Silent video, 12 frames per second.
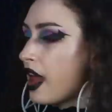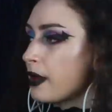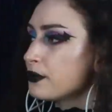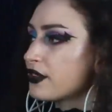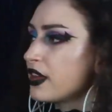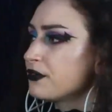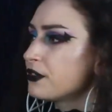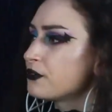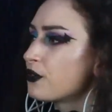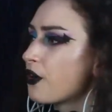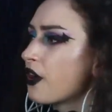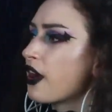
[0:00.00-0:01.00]
I'm
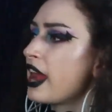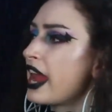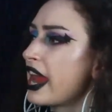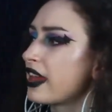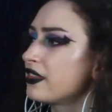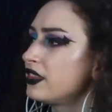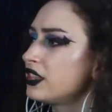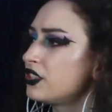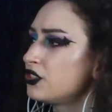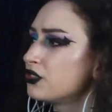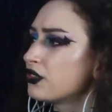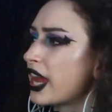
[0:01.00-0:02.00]
5'4" and
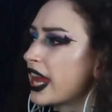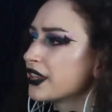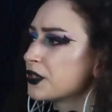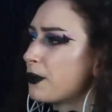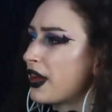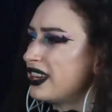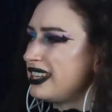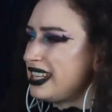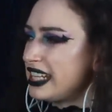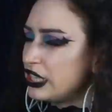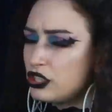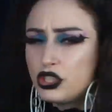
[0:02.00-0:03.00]
this drags about an
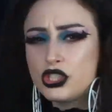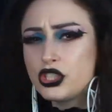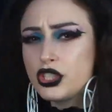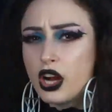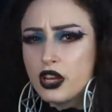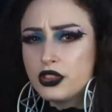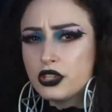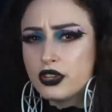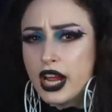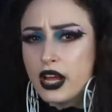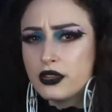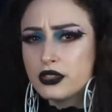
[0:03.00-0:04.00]
inch on the
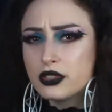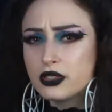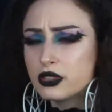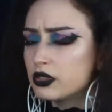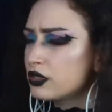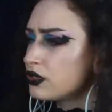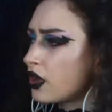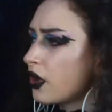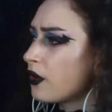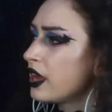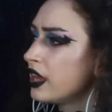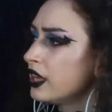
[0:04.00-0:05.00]
ground or
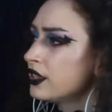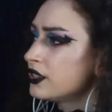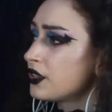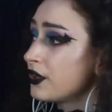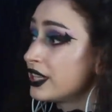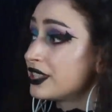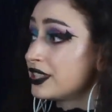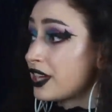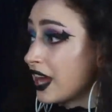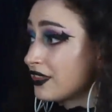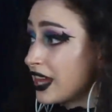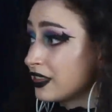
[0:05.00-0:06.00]
so. So it's
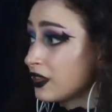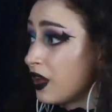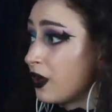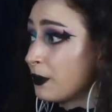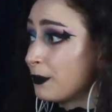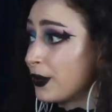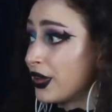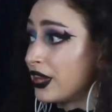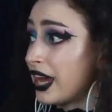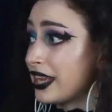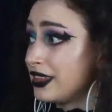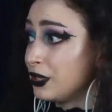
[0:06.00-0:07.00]
not that long,
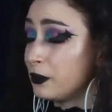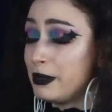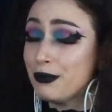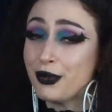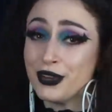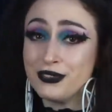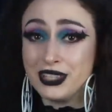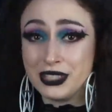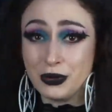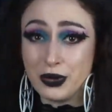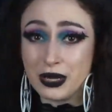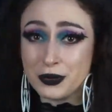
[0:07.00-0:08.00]
but I think it'll be
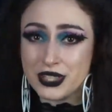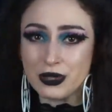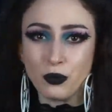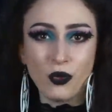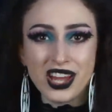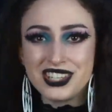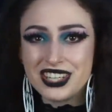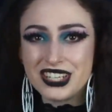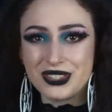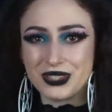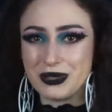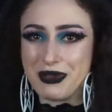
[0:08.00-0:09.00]
perfect to wear with some
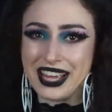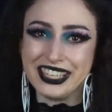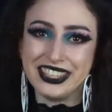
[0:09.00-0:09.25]
wedges or some high